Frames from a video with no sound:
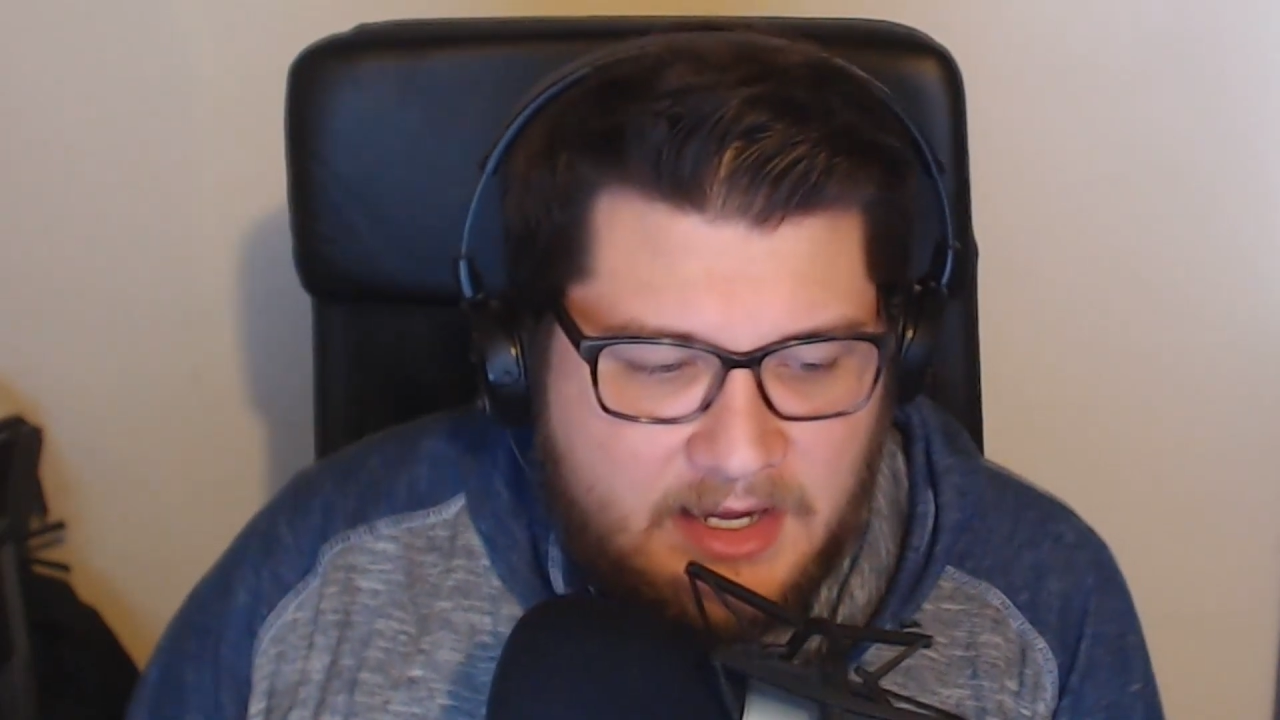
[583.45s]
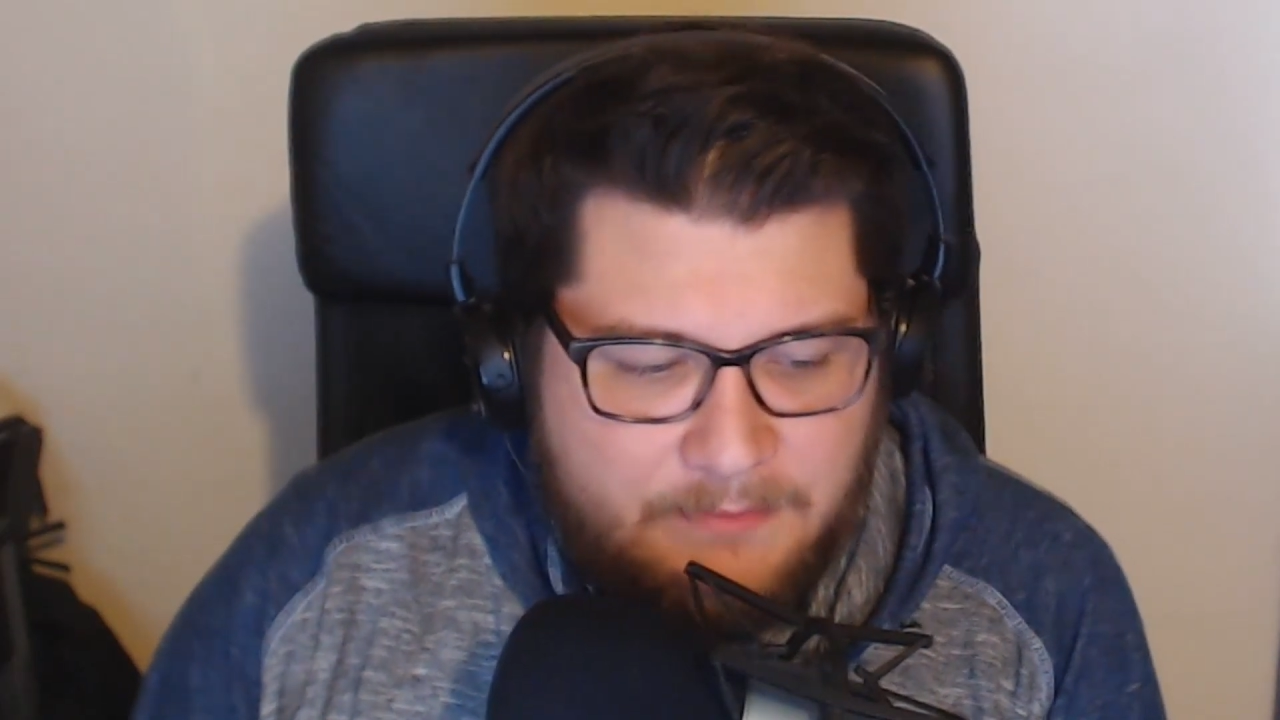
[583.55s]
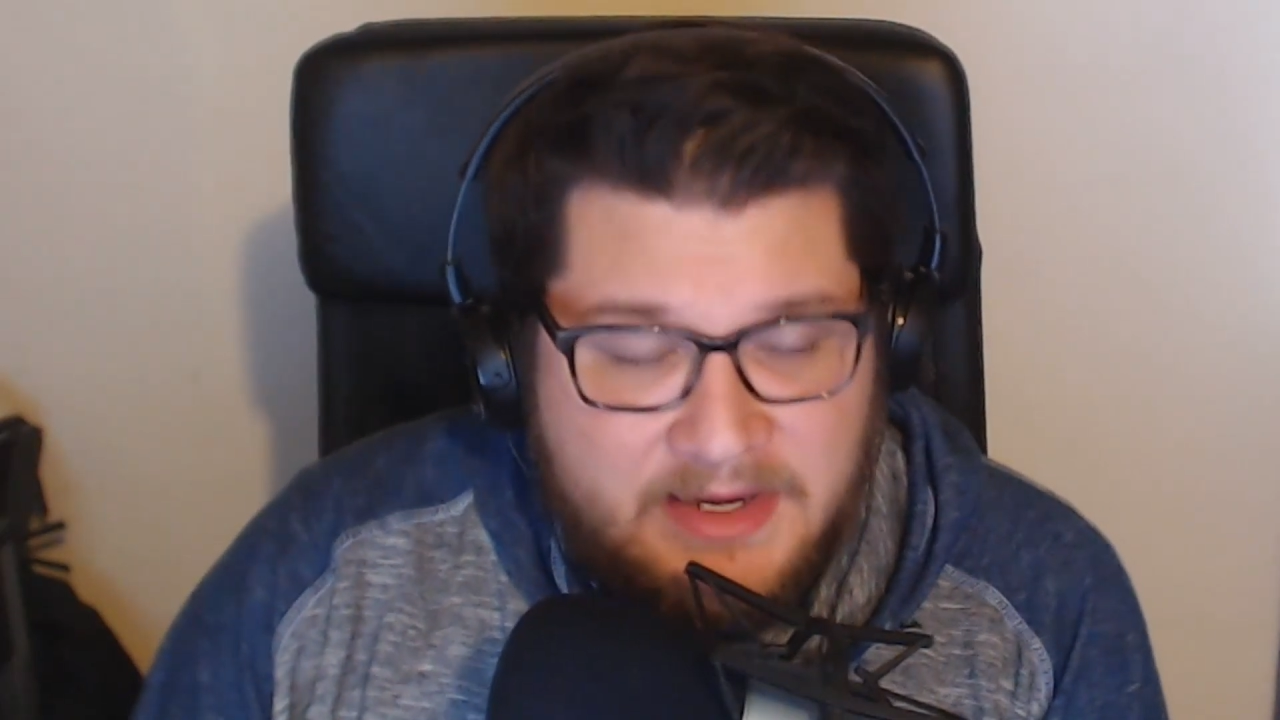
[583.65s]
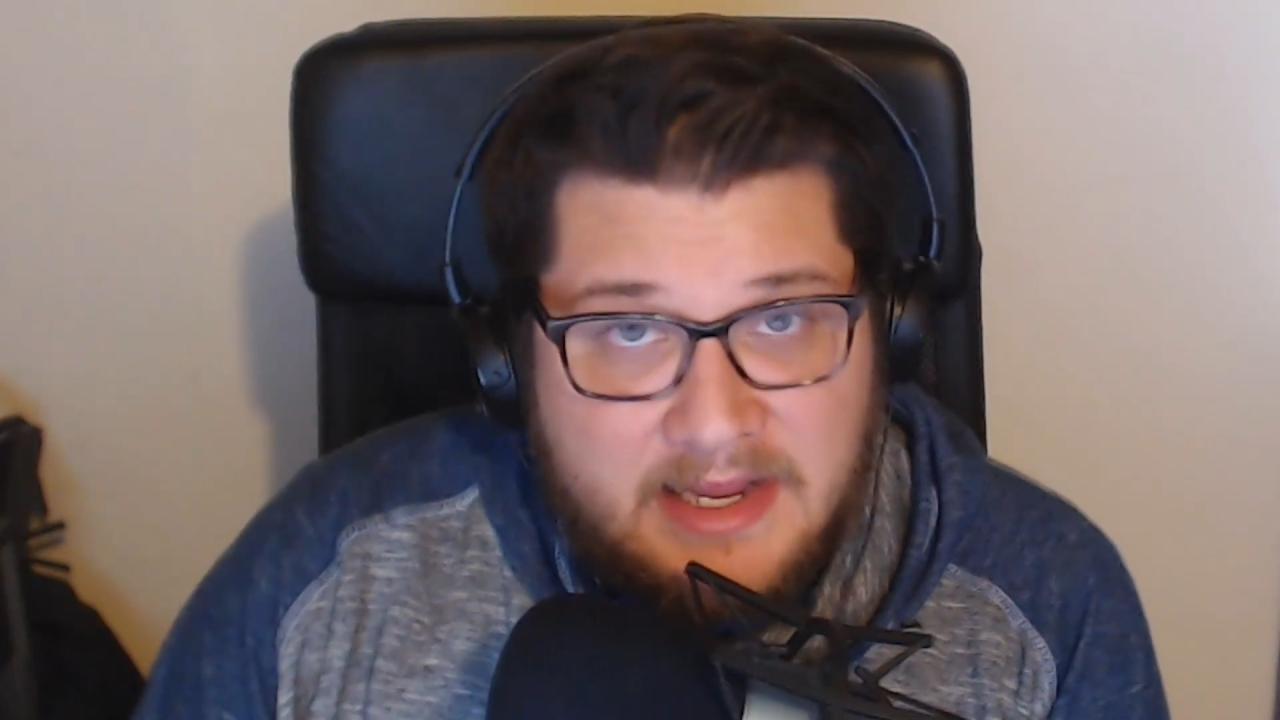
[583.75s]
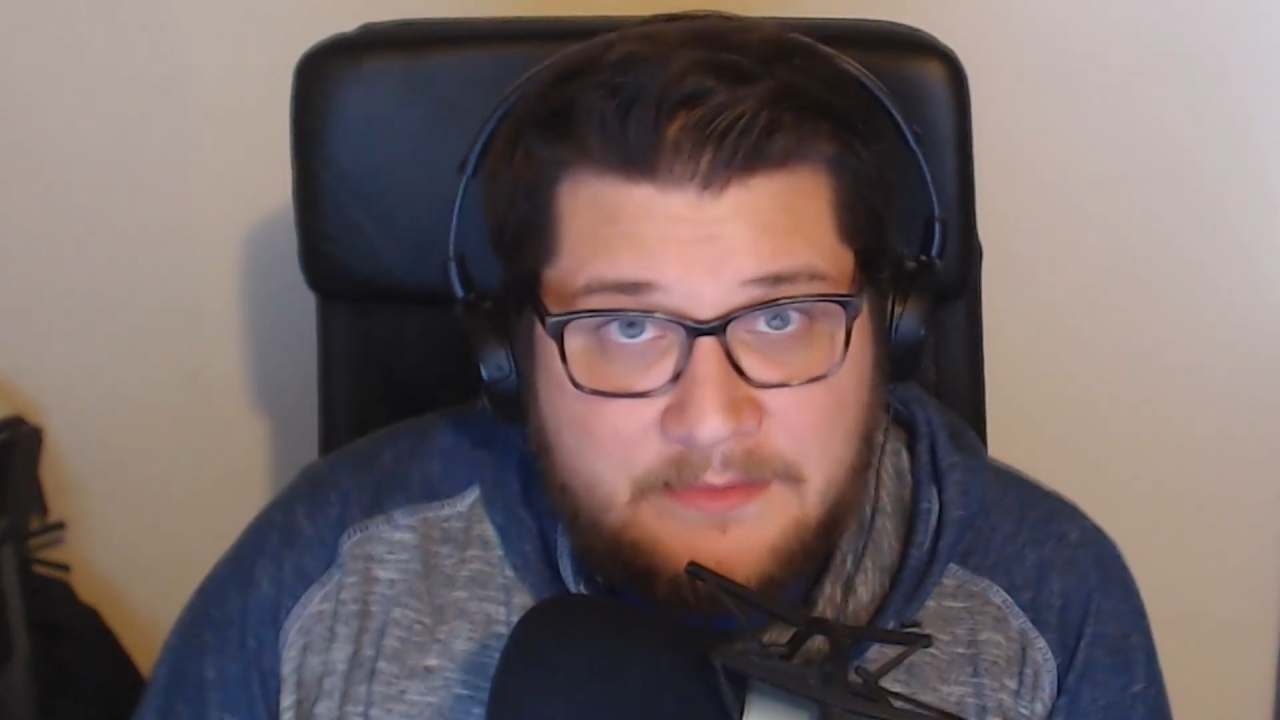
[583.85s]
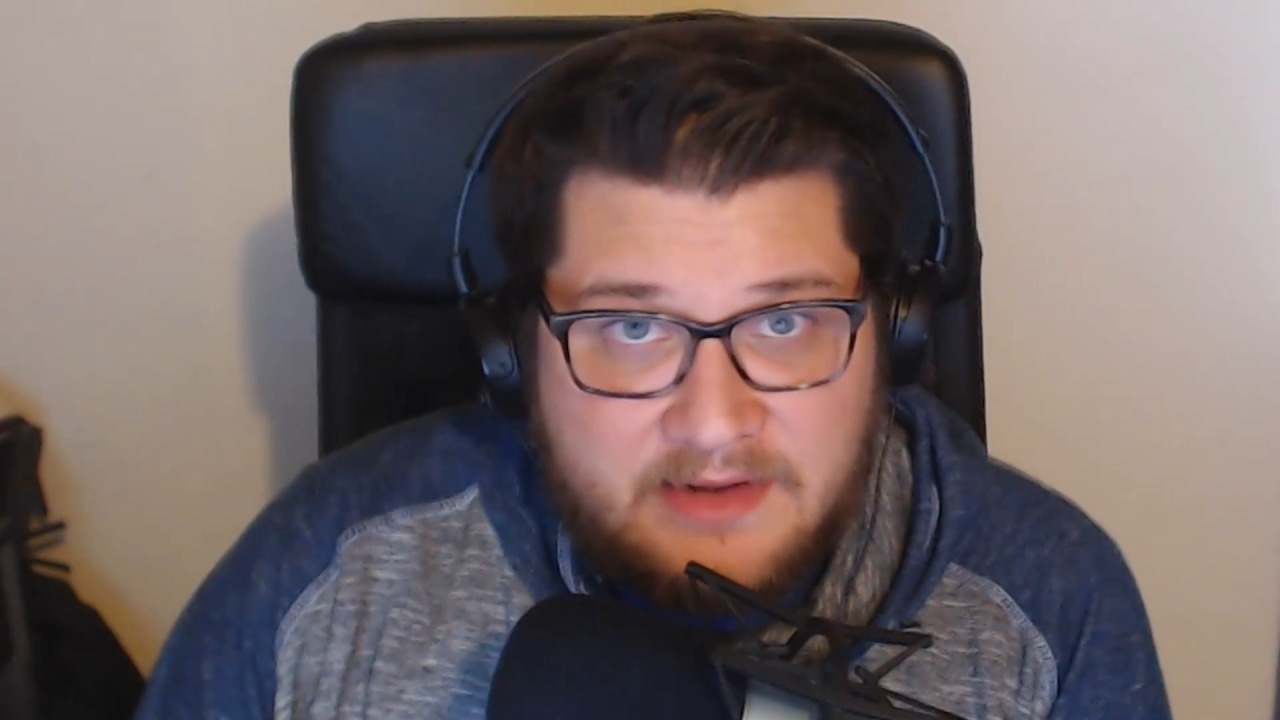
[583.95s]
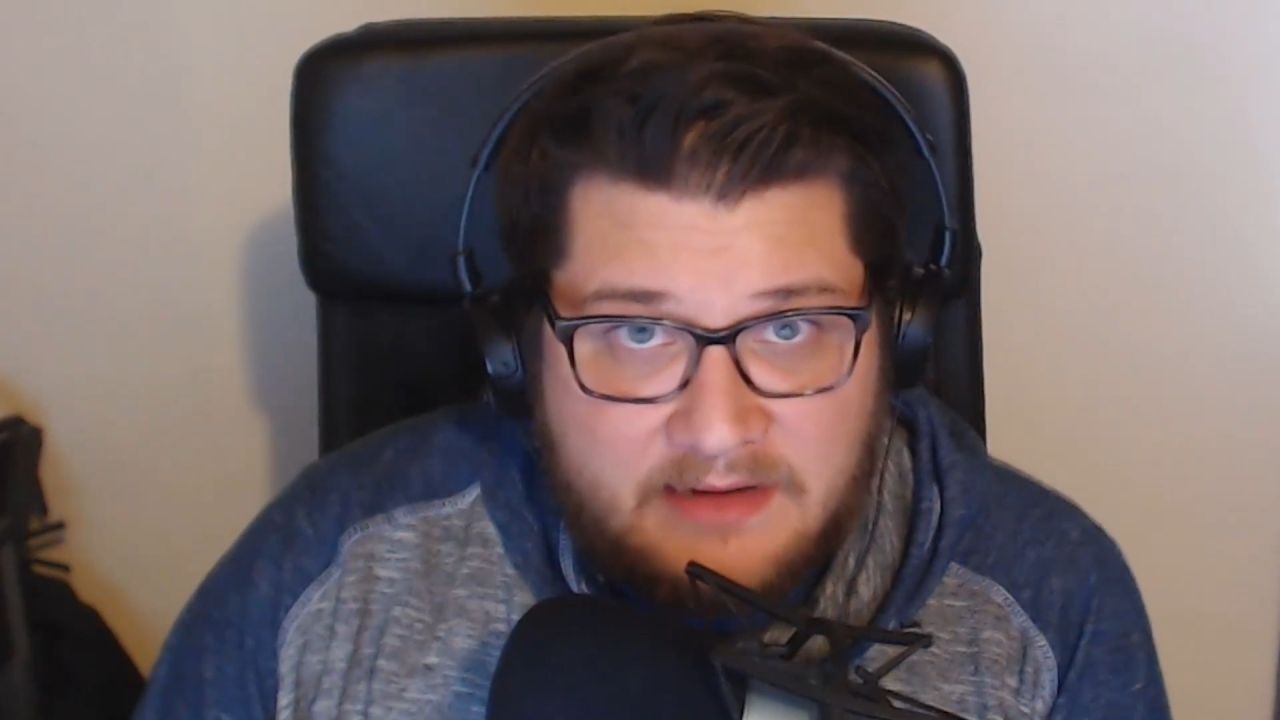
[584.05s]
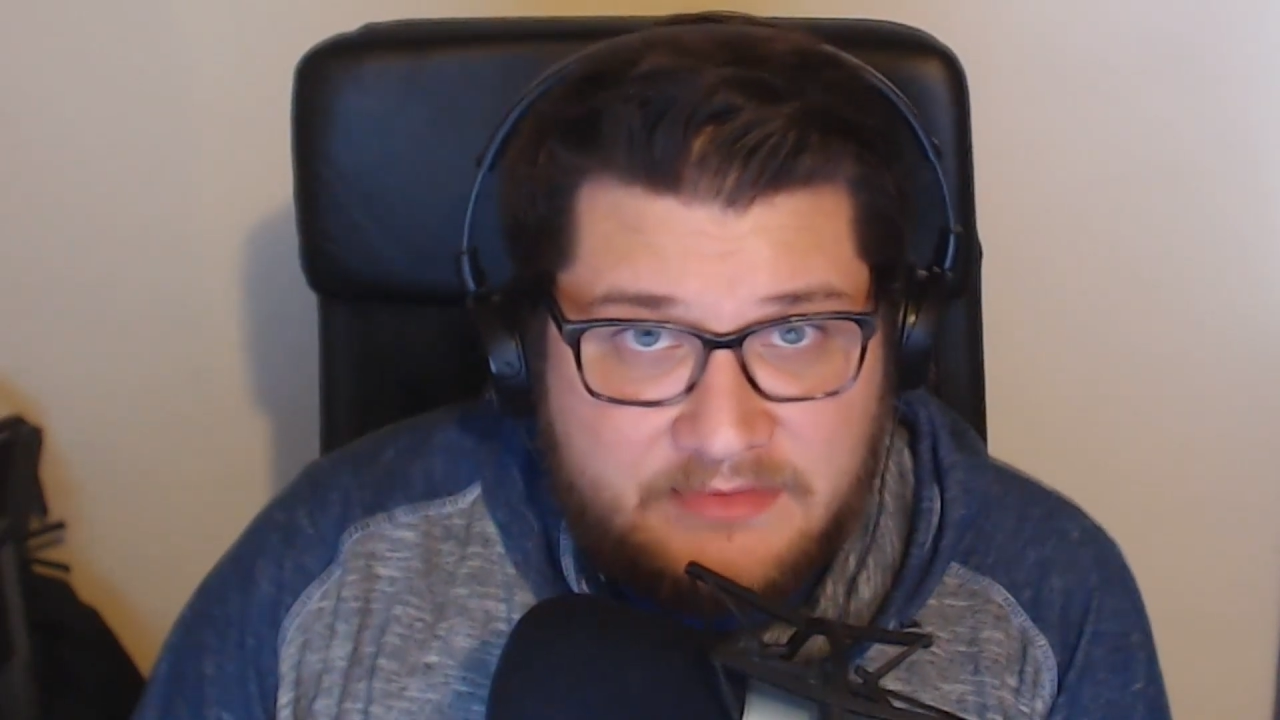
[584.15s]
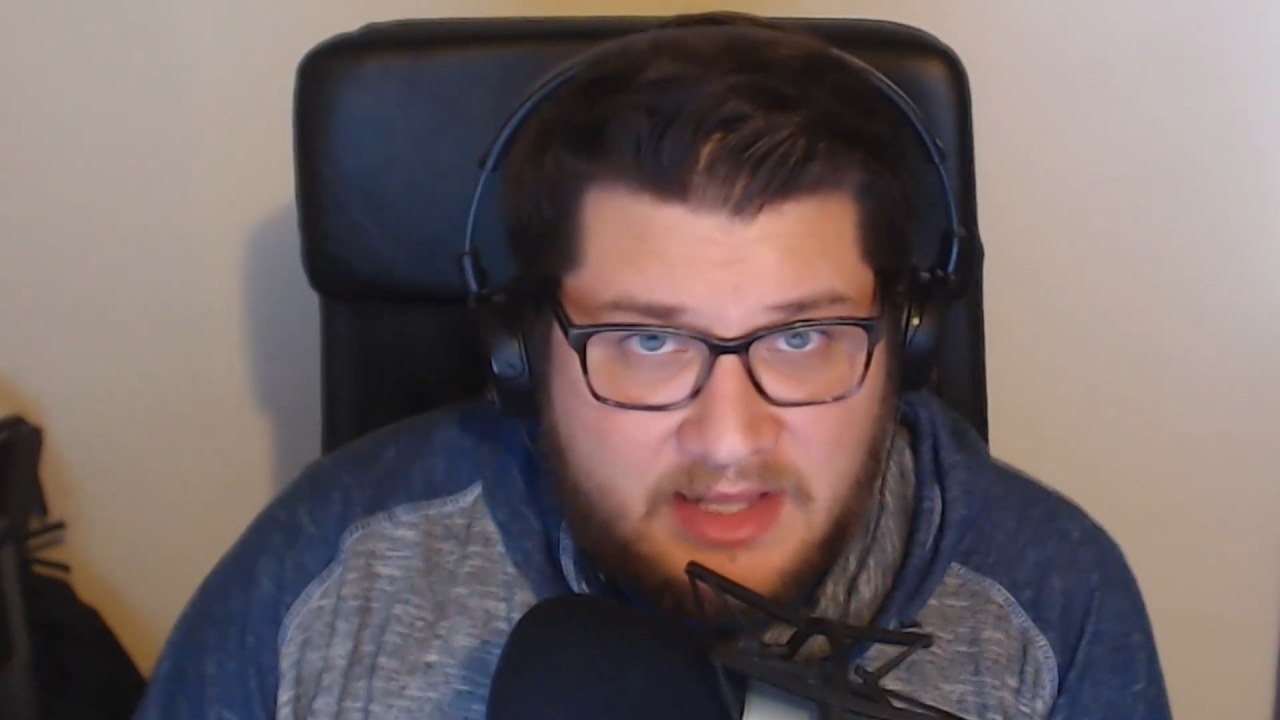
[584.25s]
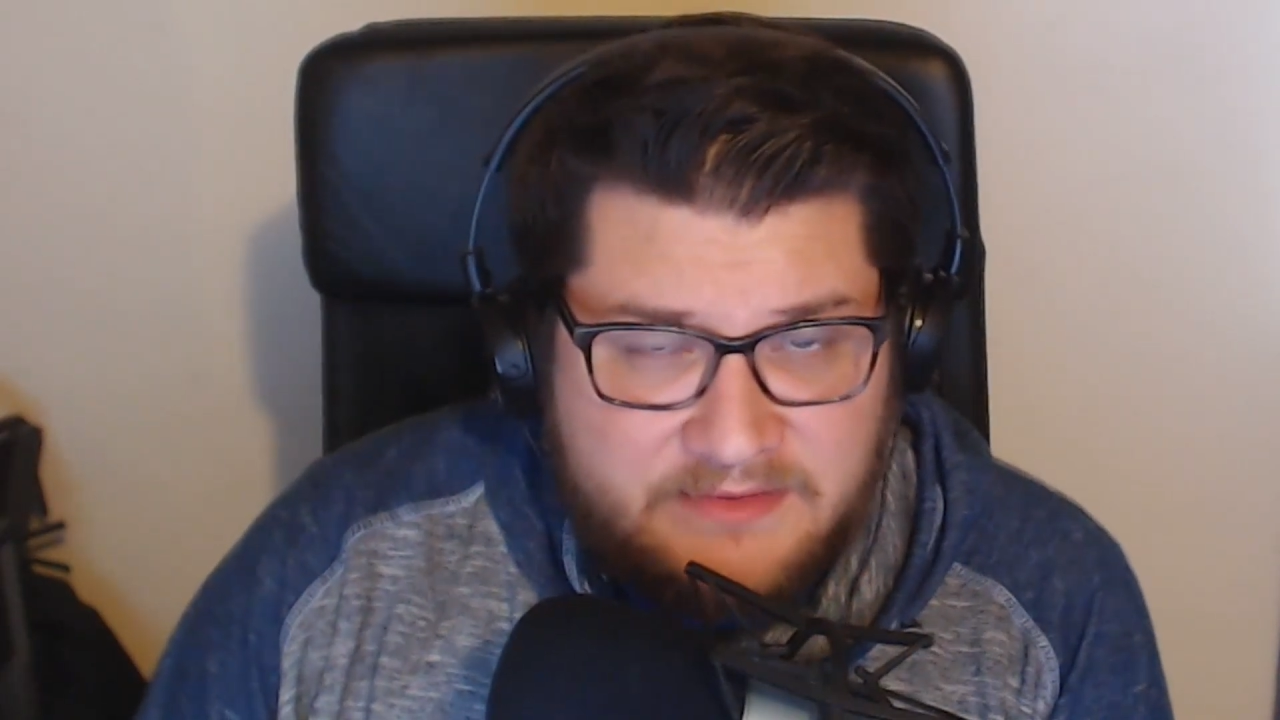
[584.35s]
been games that
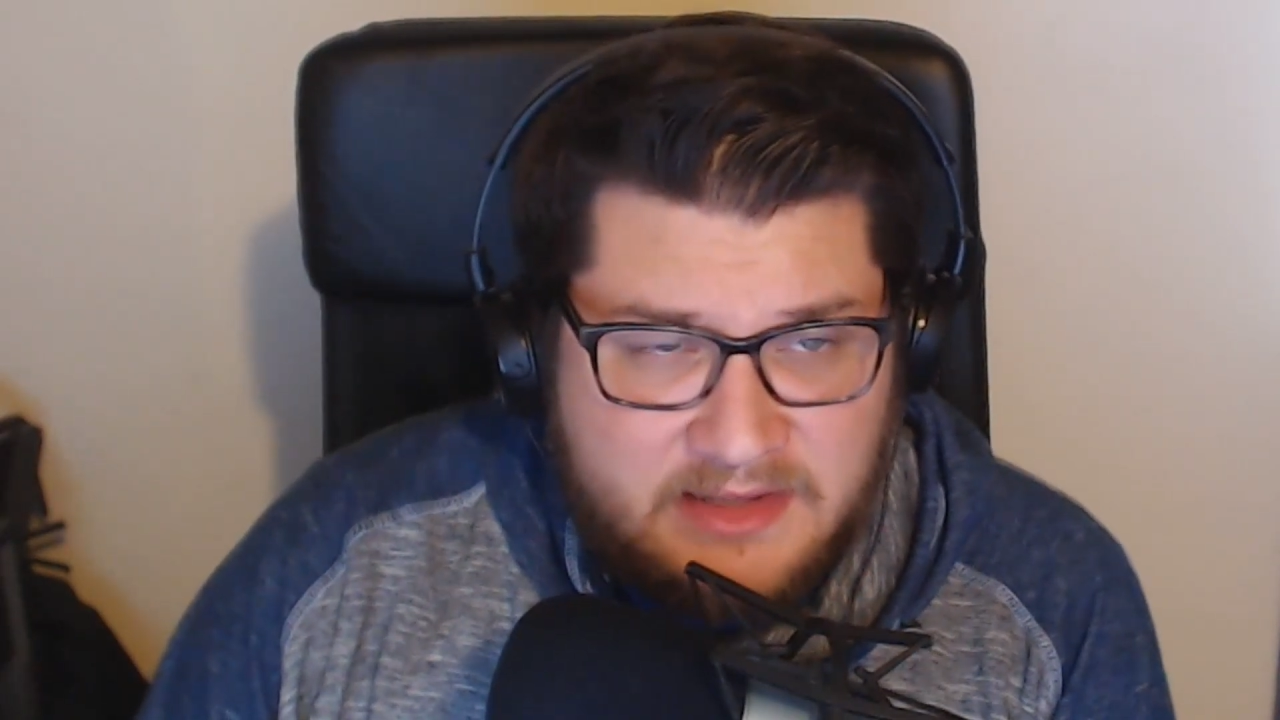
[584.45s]
I've loved